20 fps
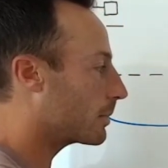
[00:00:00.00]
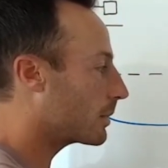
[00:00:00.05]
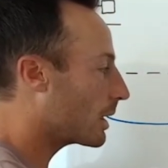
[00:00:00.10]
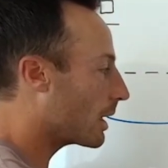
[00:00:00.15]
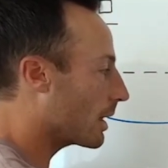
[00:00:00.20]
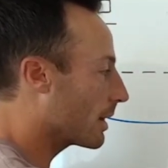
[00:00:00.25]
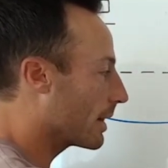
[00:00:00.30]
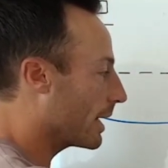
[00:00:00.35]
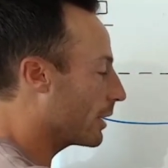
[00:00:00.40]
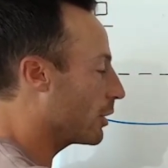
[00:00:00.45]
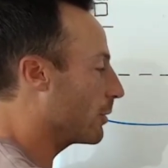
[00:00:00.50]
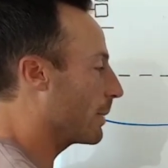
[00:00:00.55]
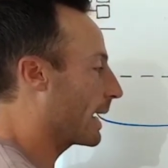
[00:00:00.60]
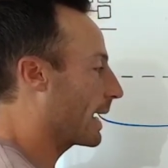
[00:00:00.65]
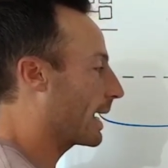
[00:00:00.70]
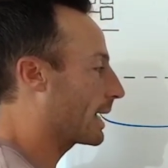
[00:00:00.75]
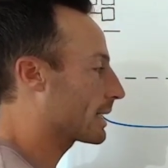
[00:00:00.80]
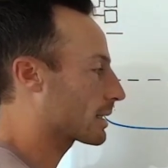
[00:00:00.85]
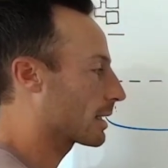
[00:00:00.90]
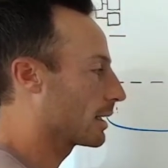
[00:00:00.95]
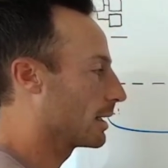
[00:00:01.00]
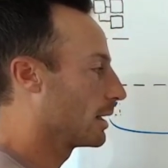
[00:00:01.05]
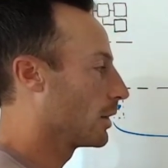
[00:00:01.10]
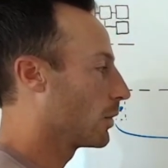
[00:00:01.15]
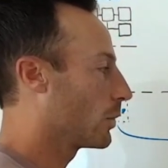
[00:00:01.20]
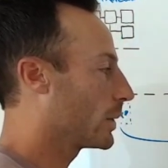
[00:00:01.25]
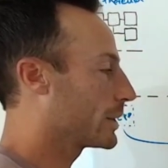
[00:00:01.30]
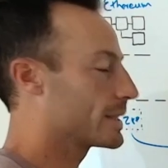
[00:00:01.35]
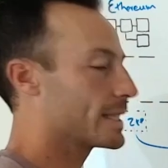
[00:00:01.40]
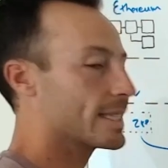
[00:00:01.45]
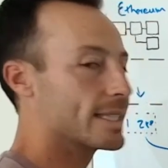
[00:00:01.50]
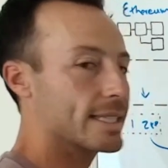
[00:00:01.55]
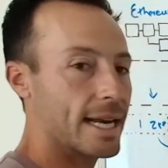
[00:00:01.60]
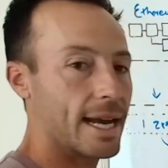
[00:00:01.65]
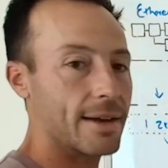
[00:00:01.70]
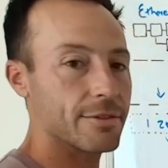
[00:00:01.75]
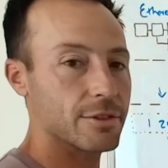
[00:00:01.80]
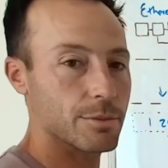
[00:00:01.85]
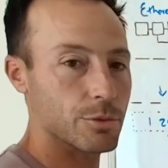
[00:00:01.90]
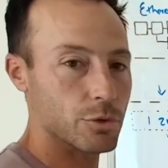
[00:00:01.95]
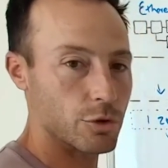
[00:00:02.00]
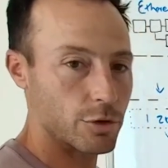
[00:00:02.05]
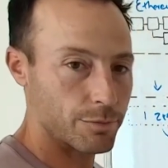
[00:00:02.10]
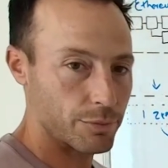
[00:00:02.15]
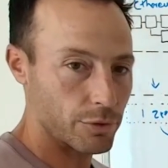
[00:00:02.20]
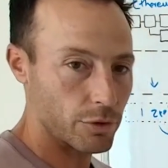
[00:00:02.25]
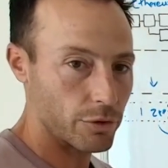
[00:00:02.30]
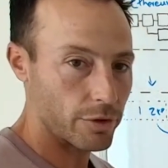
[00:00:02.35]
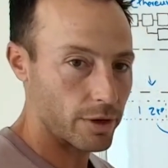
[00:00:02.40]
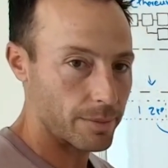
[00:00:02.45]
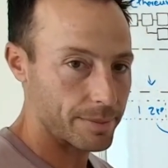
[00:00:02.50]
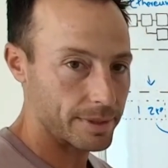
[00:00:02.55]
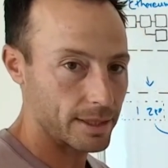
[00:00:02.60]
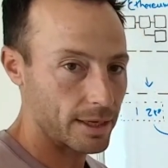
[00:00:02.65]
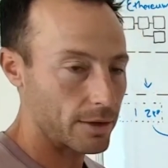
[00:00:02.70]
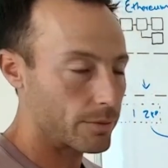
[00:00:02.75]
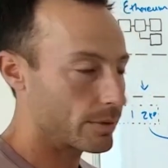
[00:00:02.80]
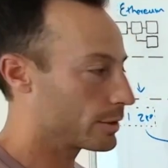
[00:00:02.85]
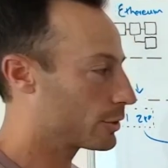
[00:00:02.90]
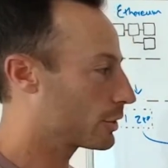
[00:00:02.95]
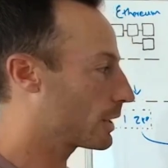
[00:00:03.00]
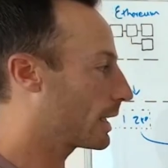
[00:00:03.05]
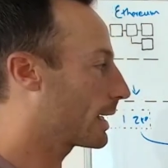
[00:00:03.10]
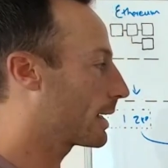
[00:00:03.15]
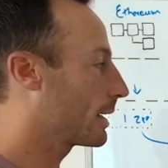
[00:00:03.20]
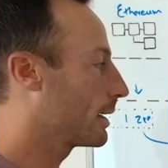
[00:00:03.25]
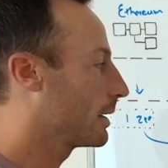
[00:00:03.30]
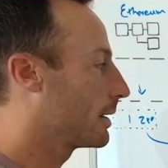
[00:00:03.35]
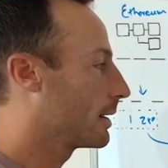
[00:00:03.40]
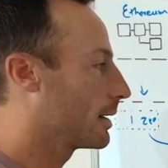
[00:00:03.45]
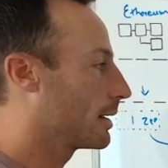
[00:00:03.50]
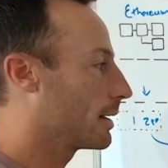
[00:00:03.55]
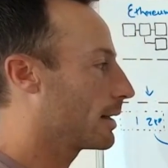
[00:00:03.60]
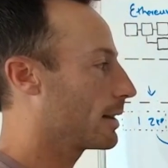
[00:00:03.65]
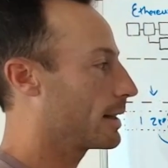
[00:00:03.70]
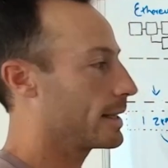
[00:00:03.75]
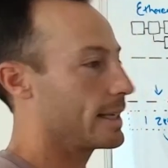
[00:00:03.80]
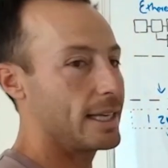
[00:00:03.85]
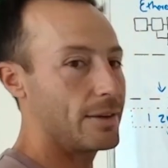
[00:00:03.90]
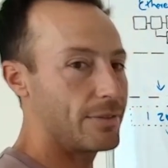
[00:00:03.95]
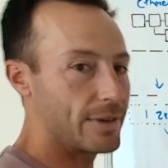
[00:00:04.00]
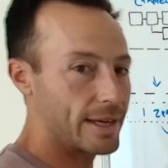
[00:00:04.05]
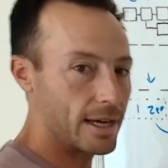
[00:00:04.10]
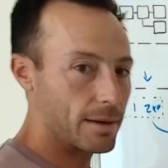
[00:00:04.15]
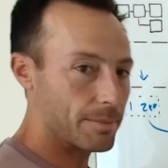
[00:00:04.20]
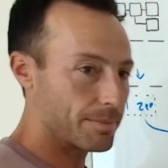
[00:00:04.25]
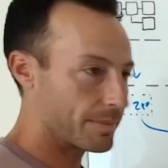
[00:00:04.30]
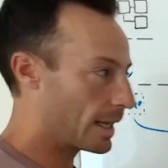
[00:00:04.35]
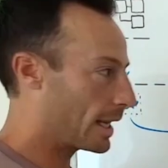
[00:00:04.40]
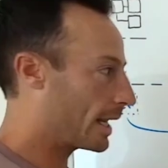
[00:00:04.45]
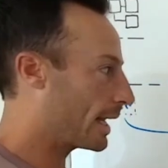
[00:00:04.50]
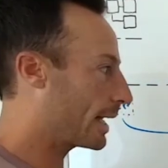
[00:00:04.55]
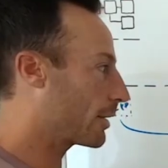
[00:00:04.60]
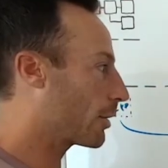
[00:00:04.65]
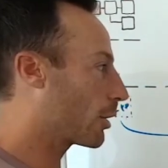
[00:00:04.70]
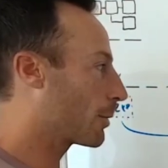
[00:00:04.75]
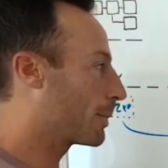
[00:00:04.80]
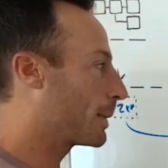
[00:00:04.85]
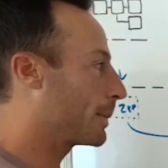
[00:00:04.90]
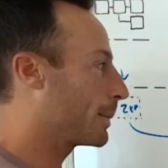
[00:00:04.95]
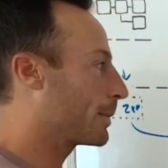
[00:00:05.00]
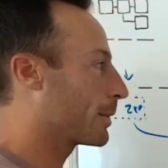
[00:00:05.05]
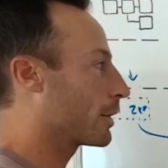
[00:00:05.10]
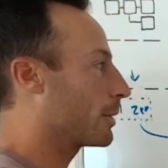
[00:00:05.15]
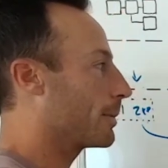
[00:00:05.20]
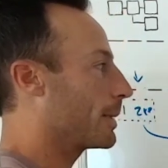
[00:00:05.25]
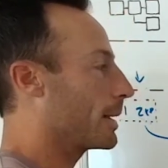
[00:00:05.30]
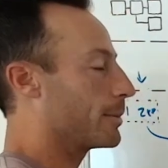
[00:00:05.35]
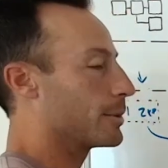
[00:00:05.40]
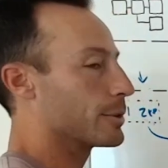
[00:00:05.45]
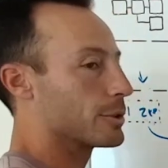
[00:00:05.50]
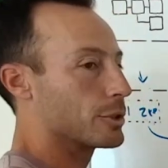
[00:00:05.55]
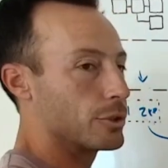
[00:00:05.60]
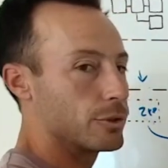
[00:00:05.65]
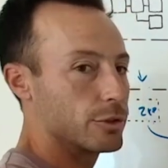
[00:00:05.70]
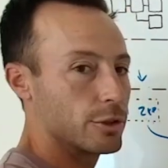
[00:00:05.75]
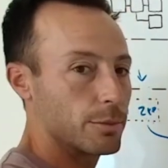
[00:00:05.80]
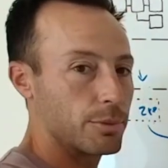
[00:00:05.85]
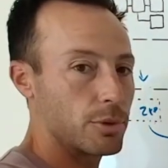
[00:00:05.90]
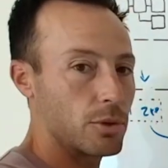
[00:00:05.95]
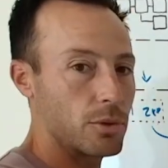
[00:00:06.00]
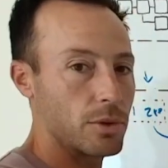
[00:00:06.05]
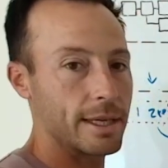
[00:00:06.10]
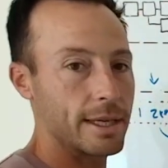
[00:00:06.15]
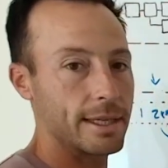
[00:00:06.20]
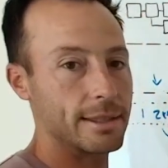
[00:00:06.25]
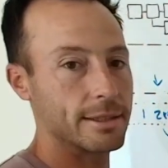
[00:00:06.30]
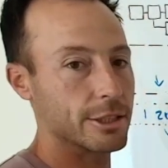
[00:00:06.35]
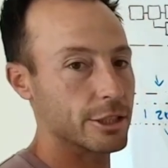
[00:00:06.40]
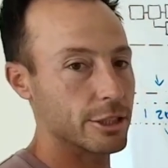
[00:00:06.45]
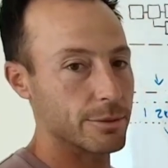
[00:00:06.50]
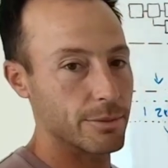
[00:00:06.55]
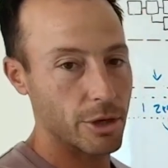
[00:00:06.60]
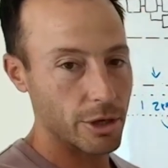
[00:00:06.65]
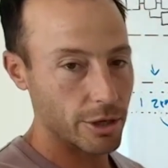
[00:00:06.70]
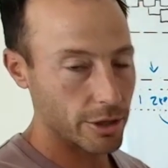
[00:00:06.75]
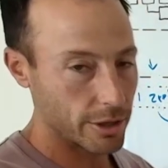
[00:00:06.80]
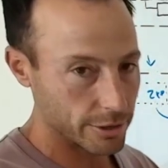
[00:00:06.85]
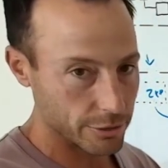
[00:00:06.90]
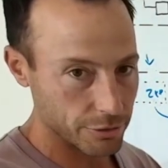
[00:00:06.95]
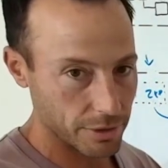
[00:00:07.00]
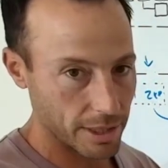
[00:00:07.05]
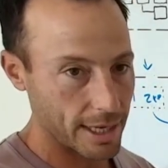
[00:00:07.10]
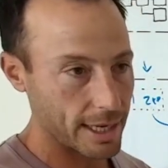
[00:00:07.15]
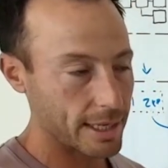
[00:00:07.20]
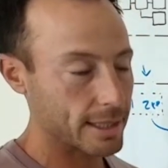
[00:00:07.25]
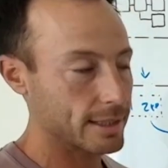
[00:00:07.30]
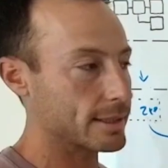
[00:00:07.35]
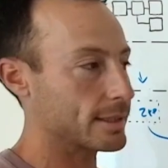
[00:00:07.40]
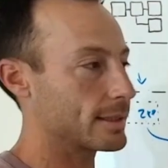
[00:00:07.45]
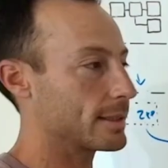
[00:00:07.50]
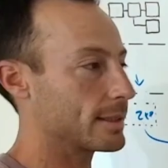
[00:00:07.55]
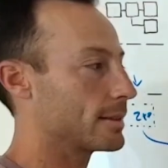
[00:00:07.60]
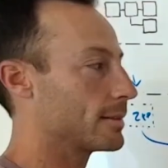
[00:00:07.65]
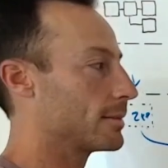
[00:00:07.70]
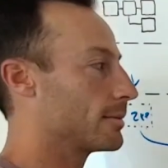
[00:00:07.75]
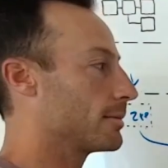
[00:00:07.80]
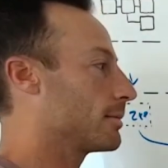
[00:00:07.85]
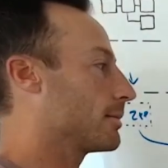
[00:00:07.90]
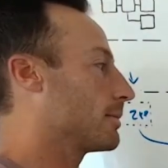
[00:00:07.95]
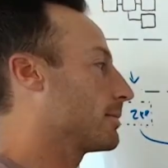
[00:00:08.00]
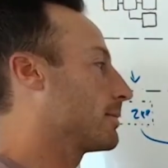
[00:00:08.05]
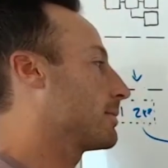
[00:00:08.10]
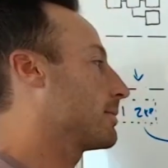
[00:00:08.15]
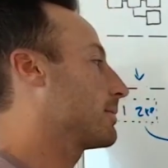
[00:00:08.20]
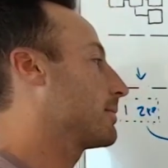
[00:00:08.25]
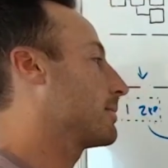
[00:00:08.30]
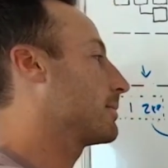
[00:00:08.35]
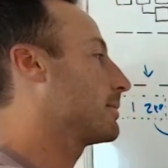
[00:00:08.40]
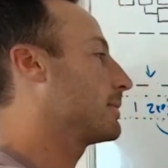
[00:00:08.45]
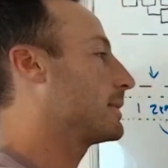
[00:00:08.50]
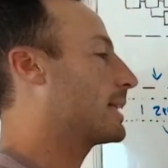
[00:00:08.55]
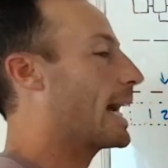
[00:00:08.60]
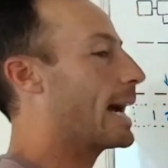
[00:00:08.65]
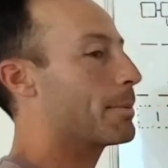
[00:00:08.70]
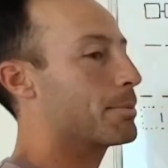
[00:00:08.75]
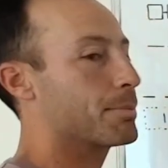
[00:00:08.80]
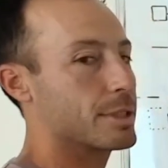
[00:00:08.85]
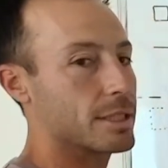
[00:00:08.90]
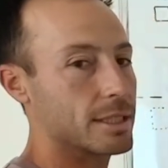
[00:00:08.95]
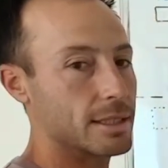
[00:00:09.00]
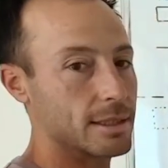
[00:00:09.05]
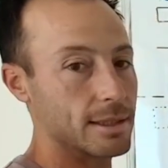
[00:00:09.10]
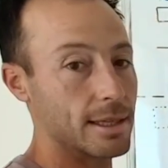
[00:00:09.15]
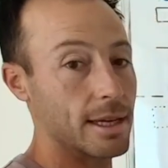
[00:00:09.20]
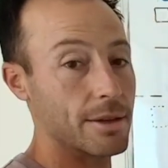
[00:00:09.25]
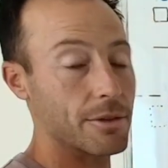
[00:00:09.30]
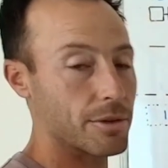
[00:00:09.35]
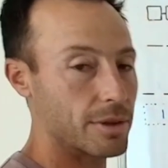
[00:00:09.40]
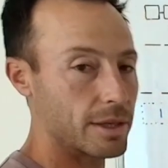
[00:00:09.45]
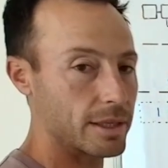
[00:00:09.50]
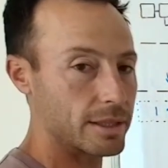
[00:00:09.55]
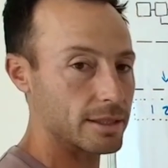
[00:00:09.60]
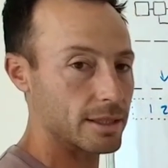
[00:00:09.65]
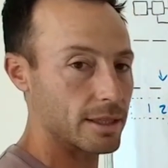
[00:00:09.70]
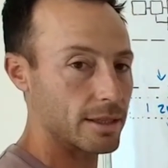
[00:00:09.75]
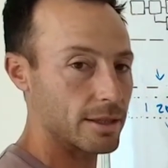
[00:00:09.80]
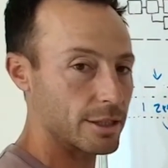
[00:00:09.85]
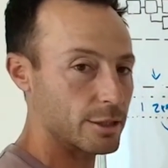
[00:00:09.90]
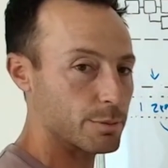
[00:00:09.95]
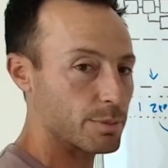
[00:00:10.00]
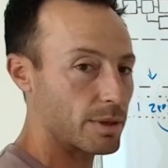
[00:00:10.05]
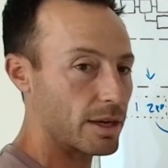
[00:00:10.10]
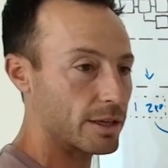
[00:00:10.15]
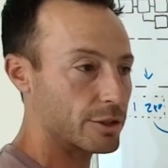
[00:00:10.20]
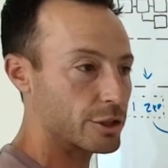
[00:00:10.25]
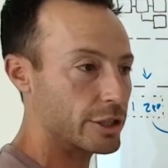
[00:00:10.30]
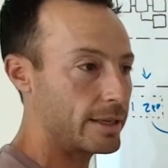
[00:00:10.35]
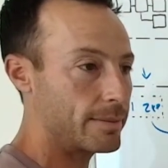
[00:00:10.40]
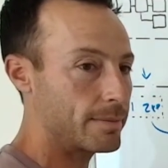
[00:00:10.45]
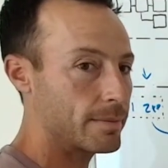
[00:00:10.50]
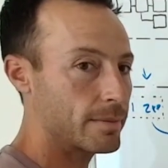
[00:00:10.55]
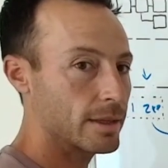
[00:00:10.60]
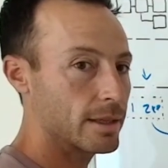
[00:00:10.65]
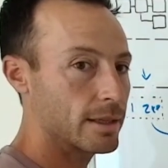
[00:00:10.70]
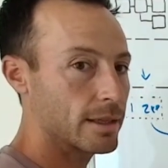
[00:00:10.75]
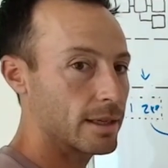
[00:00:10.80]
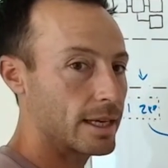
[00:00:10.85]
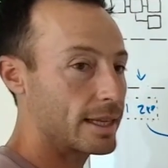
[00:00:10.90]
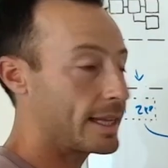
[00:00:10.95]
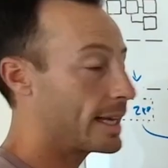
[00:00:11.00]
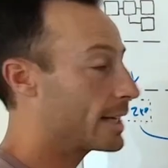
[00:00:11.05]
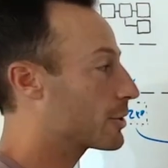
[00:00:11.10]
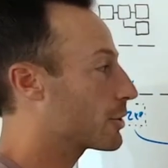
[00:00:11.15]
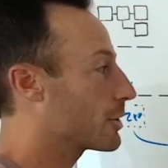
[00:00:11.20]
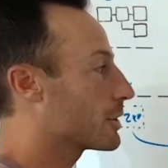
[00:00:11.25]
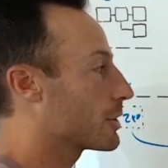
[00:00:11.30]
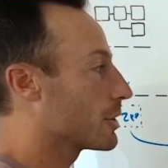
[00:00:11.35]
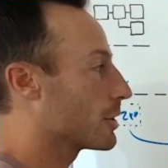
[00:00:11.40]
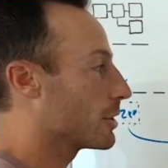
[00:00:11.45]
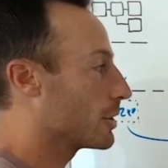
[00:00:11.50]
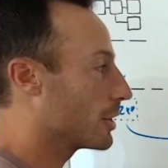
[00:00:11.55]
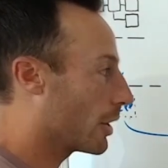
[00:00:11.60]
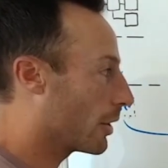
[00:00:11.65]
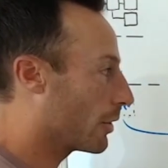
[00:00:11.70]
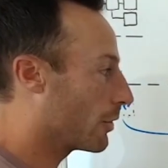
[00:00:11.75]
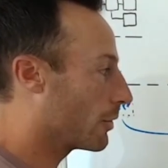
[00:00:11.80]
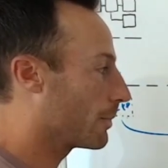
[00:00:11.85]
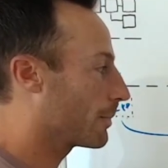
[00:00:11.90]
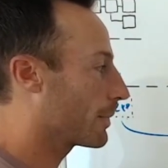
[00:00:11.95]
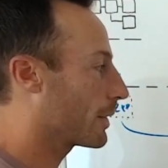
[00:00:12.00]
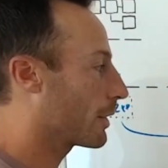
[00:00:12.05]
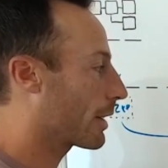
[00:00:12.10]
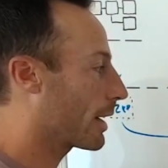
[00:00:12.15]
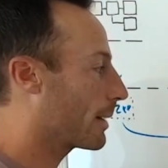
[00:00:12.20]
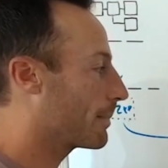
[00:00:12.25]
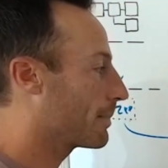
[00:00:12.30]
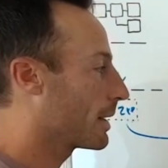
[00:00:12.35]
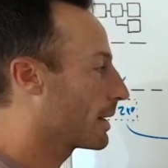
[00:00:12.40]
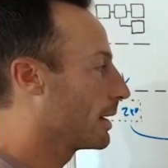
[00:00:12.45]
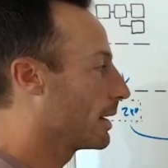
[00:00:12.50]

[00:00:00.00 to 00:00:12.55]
Then you may ask, well, does it have some sort of programming language like the EVM? And are people going to be able to deploy smart contracts and dApps and other things into this blockchain? And the answer is no, okay?